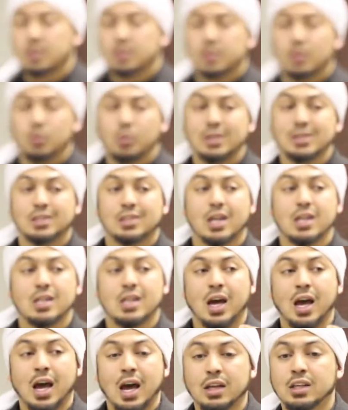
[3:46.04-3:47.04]
So when
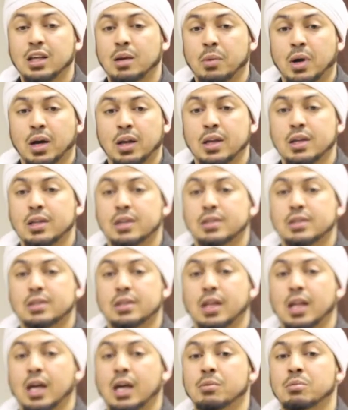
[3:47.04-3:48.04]
Sayyidina Adam alayhi
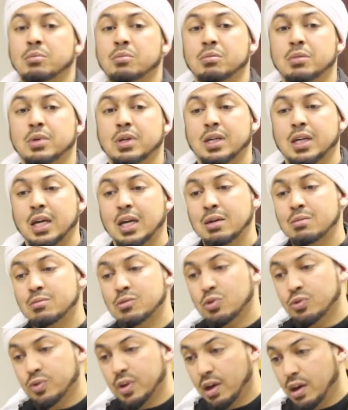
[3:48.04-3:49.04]
salam
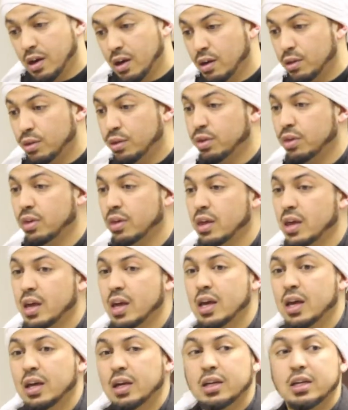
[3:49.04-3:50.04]
came to the earth,
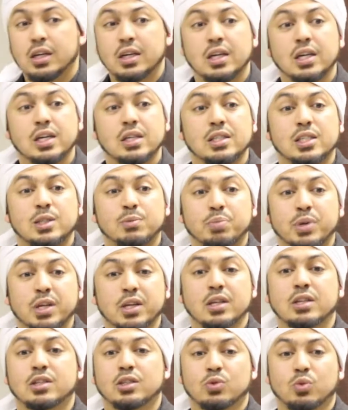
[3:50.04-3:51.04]
his
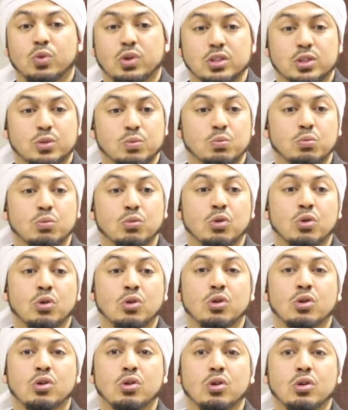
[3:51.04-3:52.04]
speech was
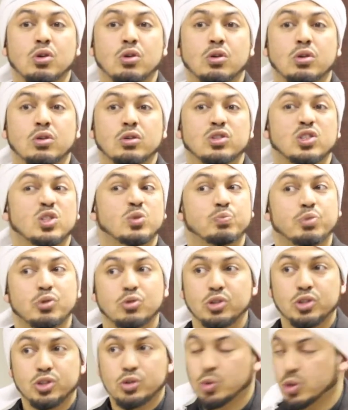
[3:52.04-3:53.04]
more
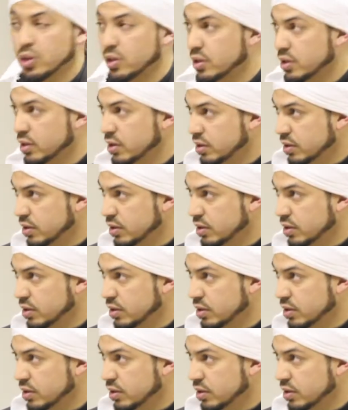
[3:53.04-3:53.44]
spiritual.